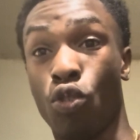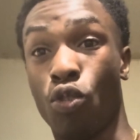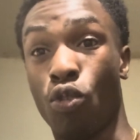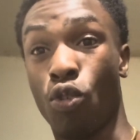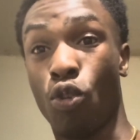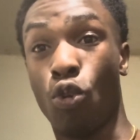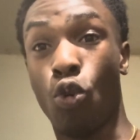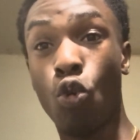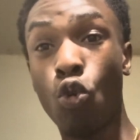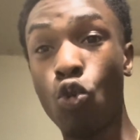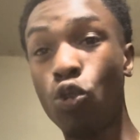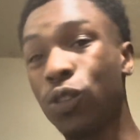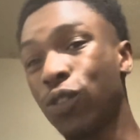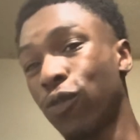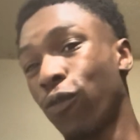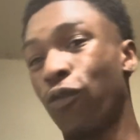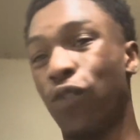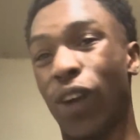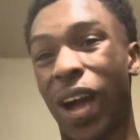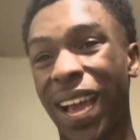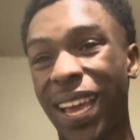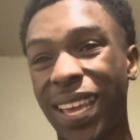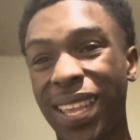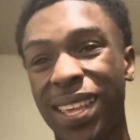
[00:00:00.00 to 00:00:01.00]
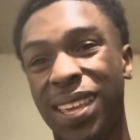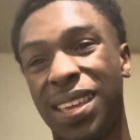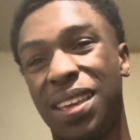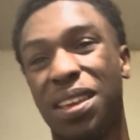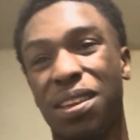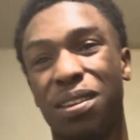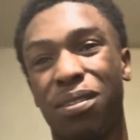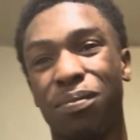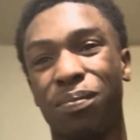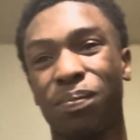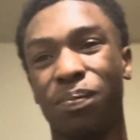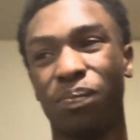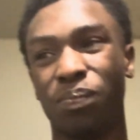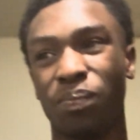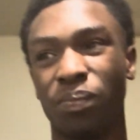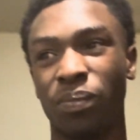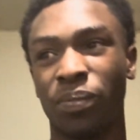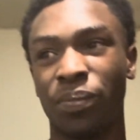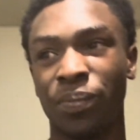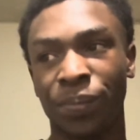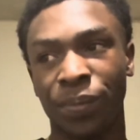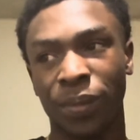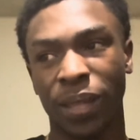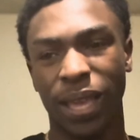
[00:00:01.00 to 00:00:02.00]
Who's fighting him?
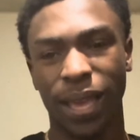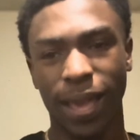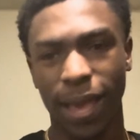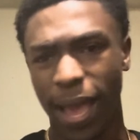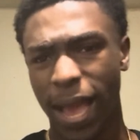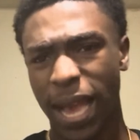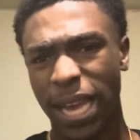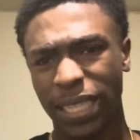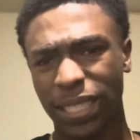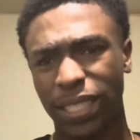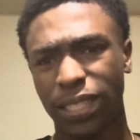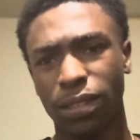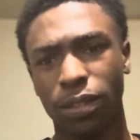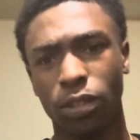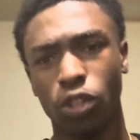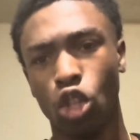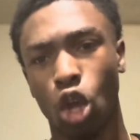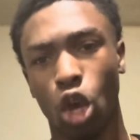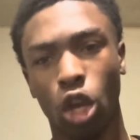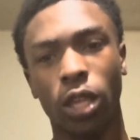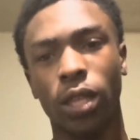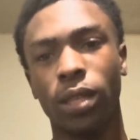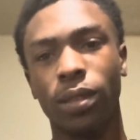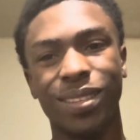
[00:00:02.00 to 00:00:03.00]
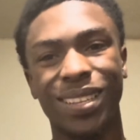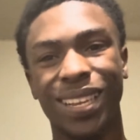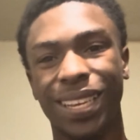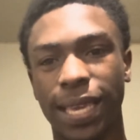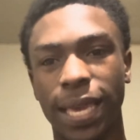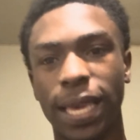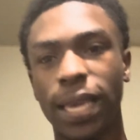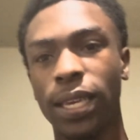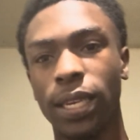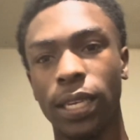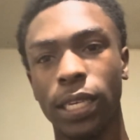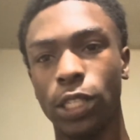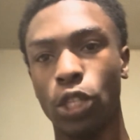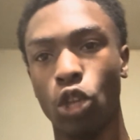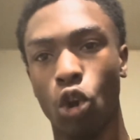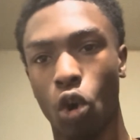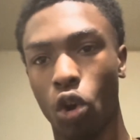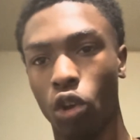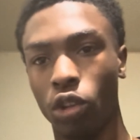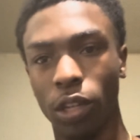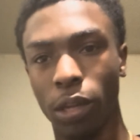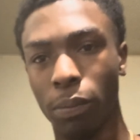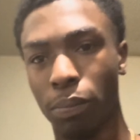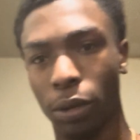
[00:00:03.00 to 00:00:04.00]
It has the king is the
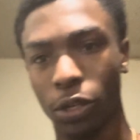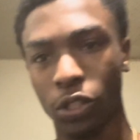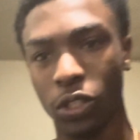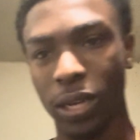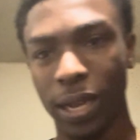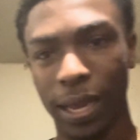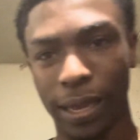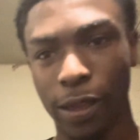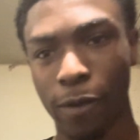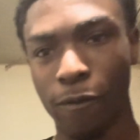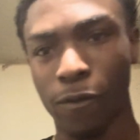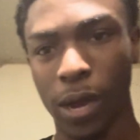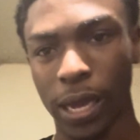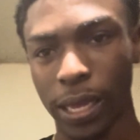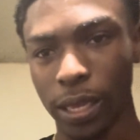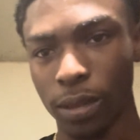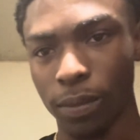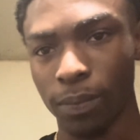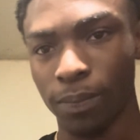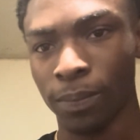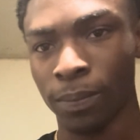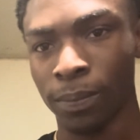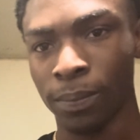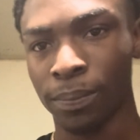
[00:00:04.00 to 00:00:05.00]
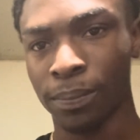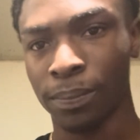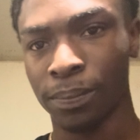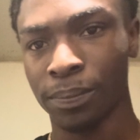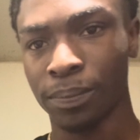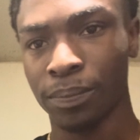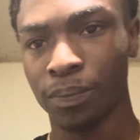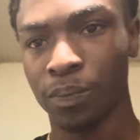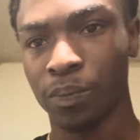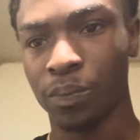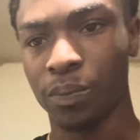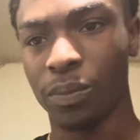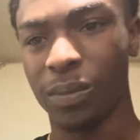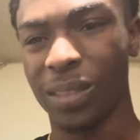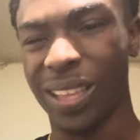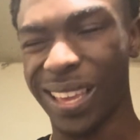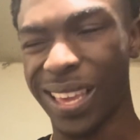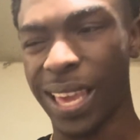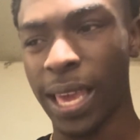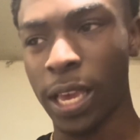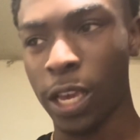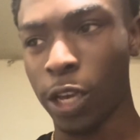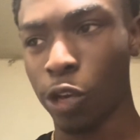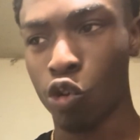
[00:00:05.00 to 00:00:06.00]
only person that can fight him. The
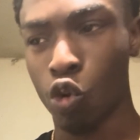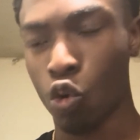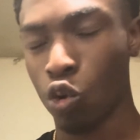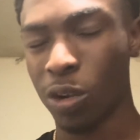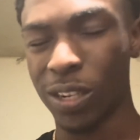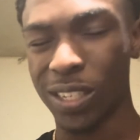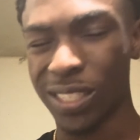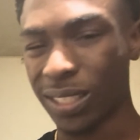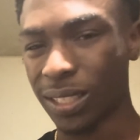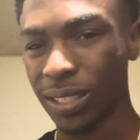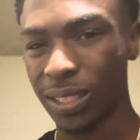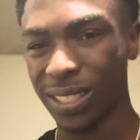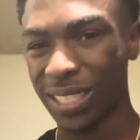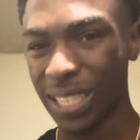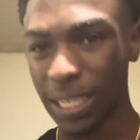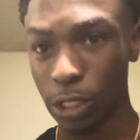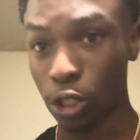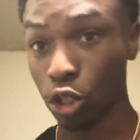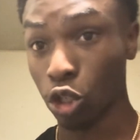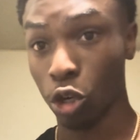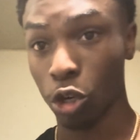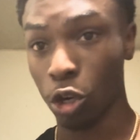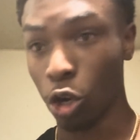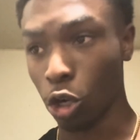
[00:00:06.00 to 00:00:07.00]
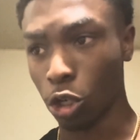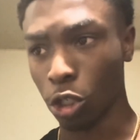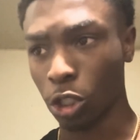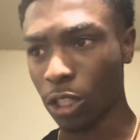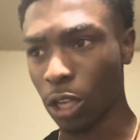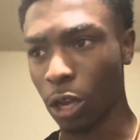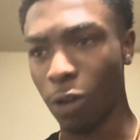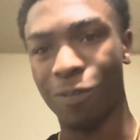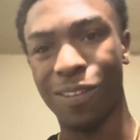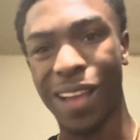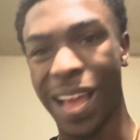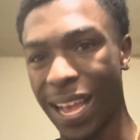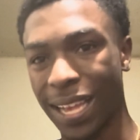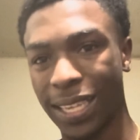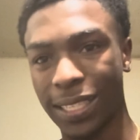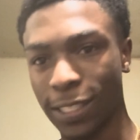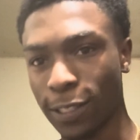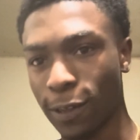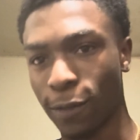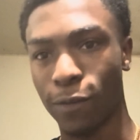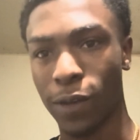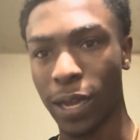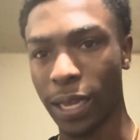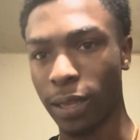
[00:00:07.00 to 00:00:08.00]
king or his sister herself has to
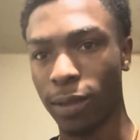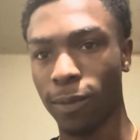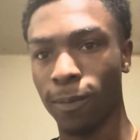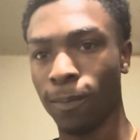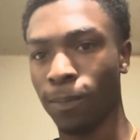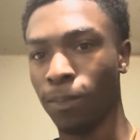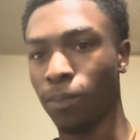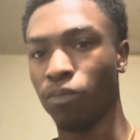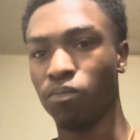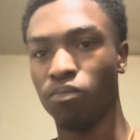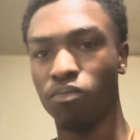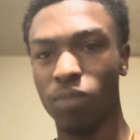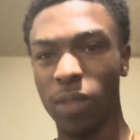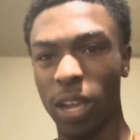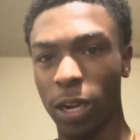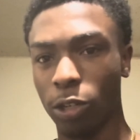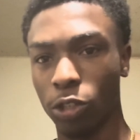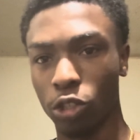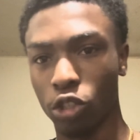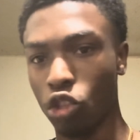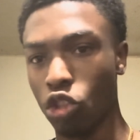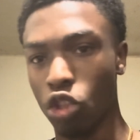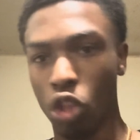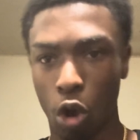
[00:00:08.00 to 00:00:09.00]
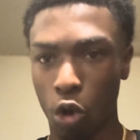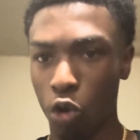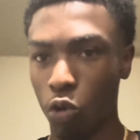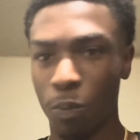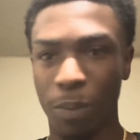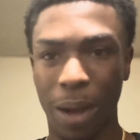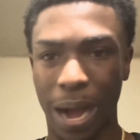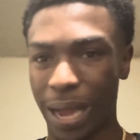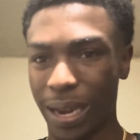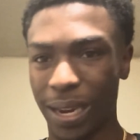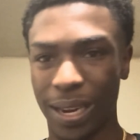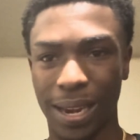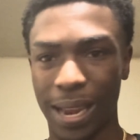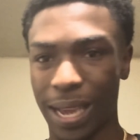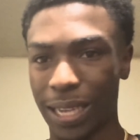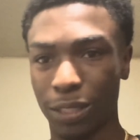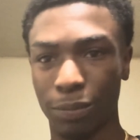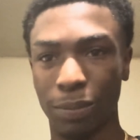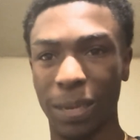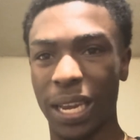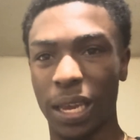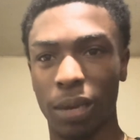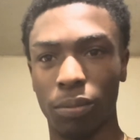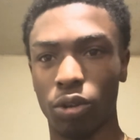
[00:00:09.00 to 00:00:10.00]
fight him. There's nobody that's
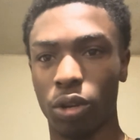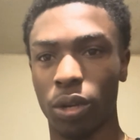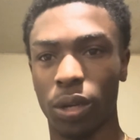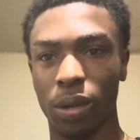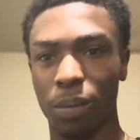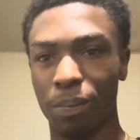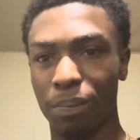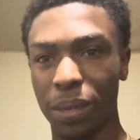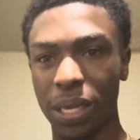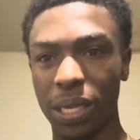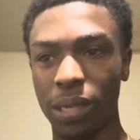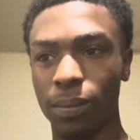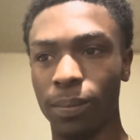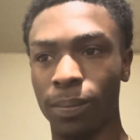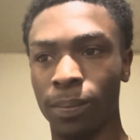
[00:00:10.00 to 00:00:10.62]
been able to compete.